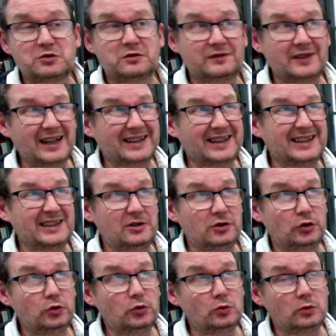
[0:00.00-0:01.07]
fact, they
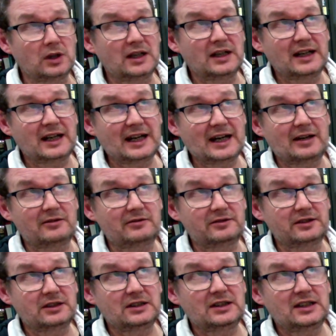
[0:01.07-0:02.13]
do have
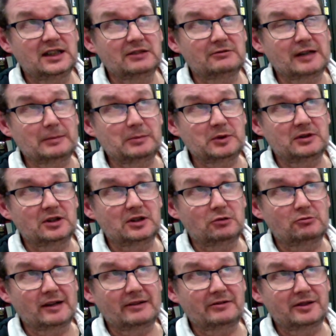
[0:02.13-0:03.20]
a wrapper
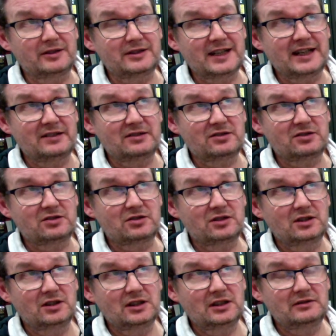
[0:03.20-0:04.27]
around the tests
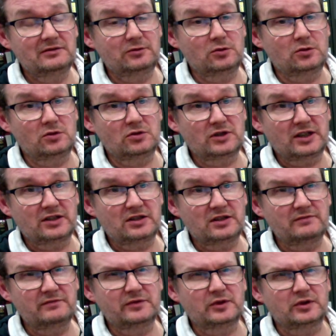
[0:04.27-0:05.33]
for test
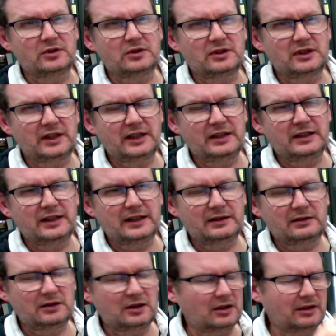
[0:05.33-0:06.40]
infra in there.
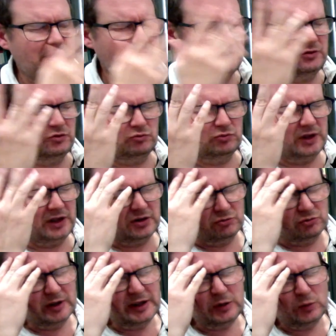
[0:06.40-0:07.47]
It's a
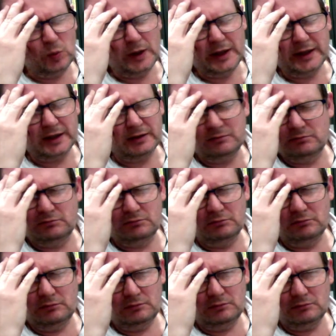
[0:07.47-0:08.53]
really weird
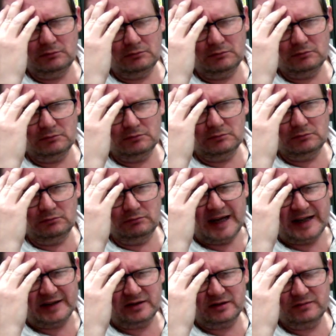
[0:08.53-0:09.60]

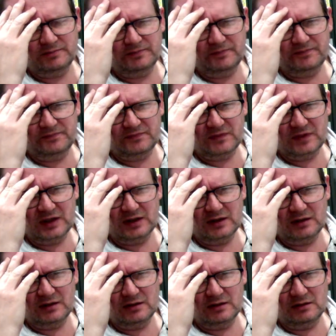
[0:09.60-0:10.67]
mess.
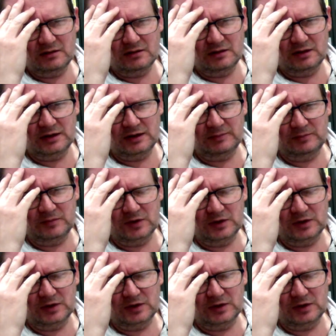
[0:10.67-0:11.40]
So